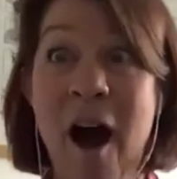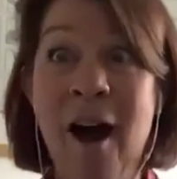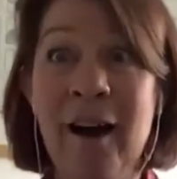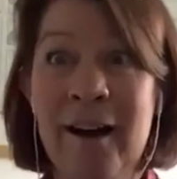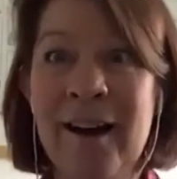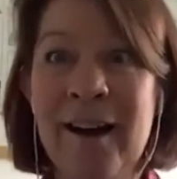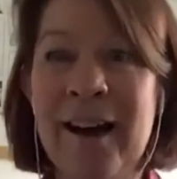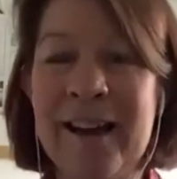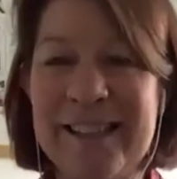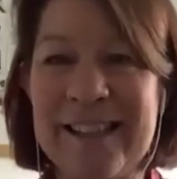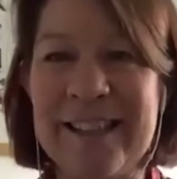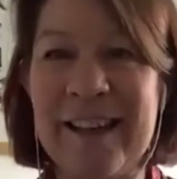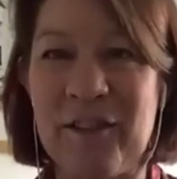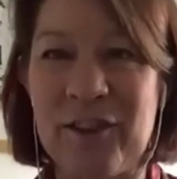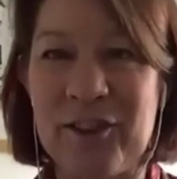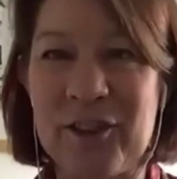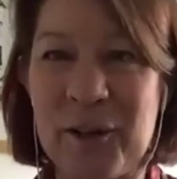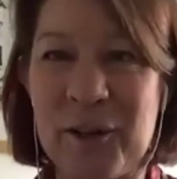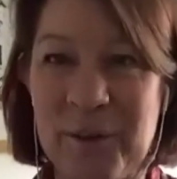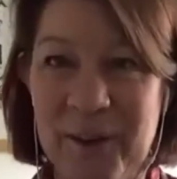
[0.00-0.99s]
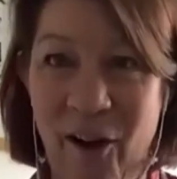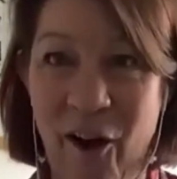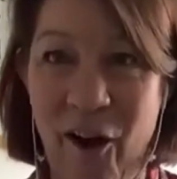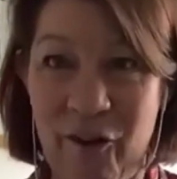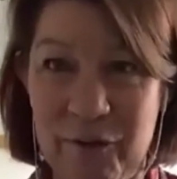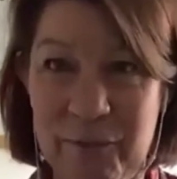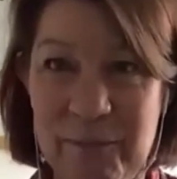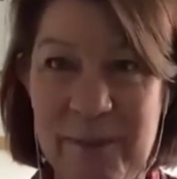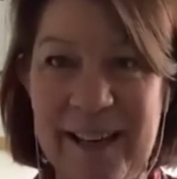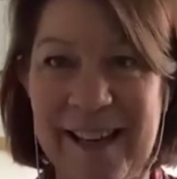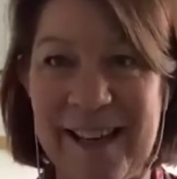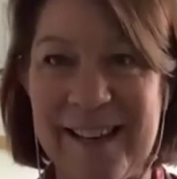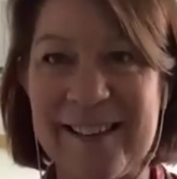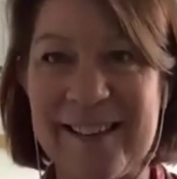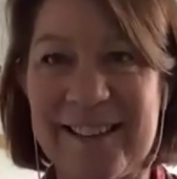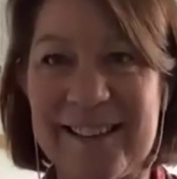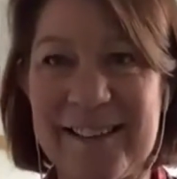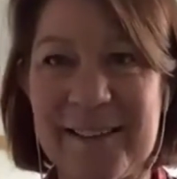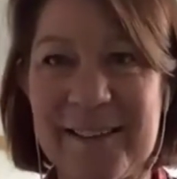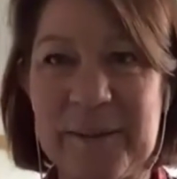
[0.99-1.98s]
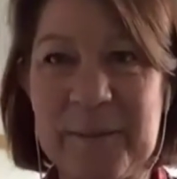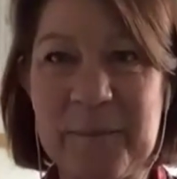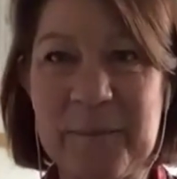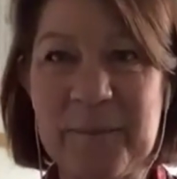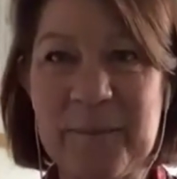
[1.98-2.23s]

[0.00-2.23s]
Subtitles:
oh, that's another 2.5 minutes.